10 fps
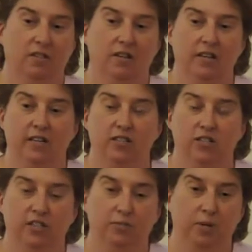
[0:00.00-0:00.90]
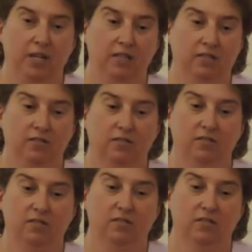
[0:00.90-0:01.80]
I had chest pains.
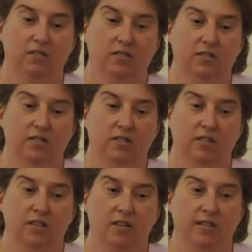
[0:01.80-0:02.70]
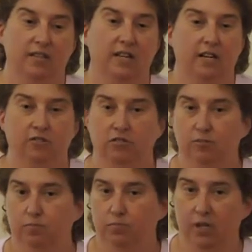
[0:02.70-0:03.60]
And the
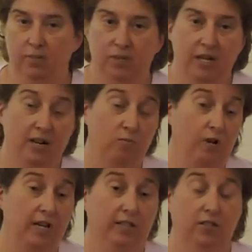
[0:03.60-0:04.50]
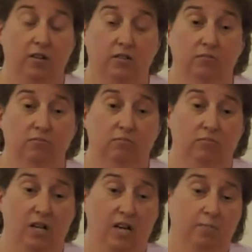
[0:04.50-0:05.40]
doctors blamed it on what I'd done.
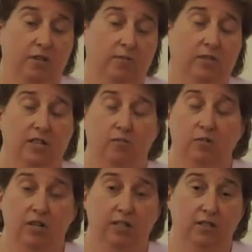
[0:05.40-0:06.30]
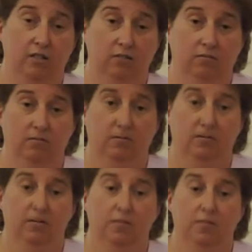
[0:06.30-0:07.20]
I blamed it on what I'd done.
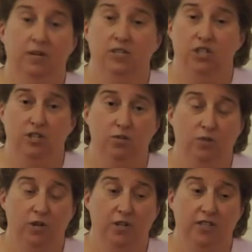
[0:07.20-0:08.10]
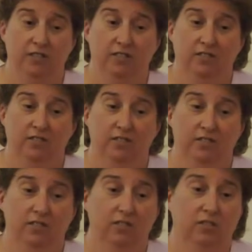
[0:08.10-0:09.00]
By January,
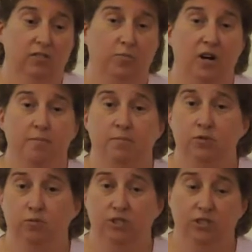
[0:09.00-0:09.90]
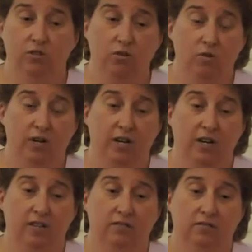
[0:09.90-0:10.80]
the problems were still going
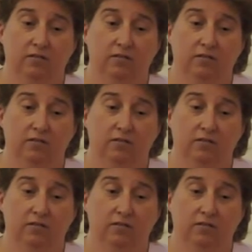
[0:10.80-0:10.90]
on.